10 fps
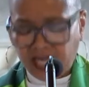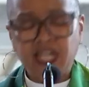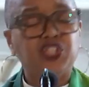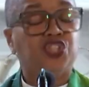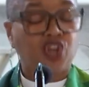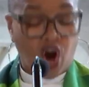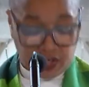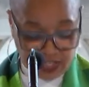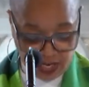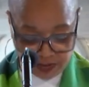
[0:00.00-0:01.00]
Each jar
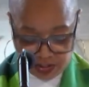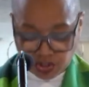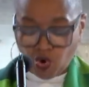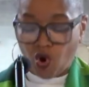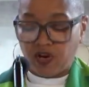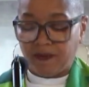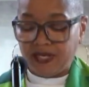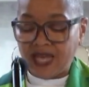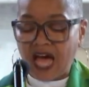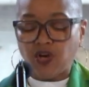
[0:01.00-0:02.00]
tells a story, but
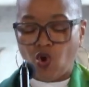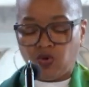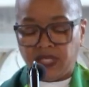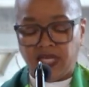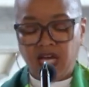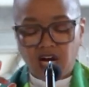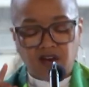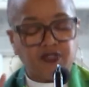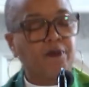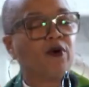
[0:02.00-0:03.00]
not only
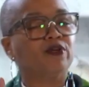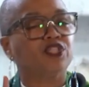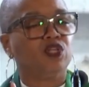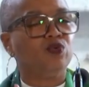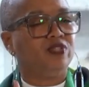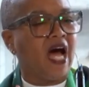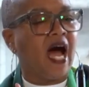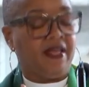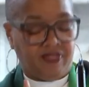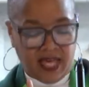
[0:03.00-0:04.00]
of the person who
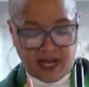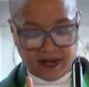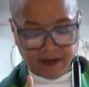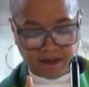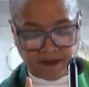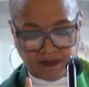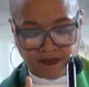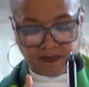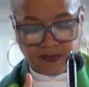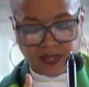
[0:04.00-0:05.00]
died there.
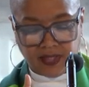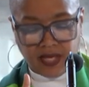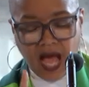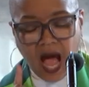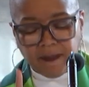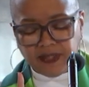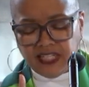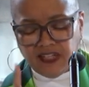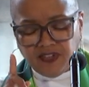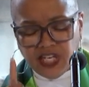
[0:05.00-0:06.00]
I
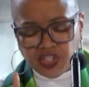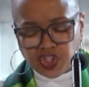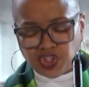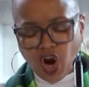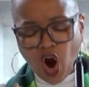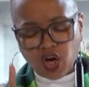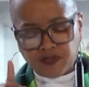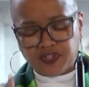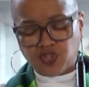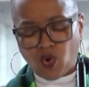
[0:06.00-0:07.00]
believe each jar
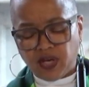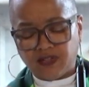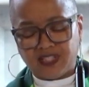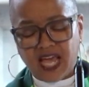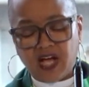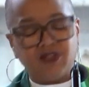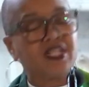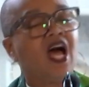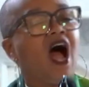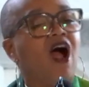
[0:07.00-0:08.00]
of soil
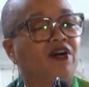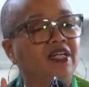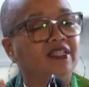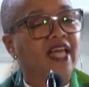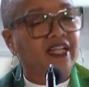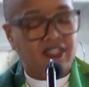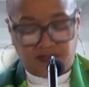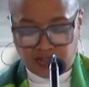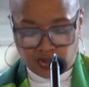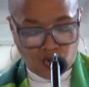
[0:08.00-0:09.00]
tells our
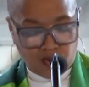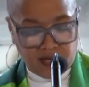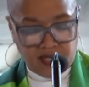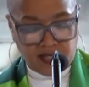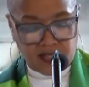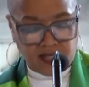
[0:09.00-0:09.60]
collective story,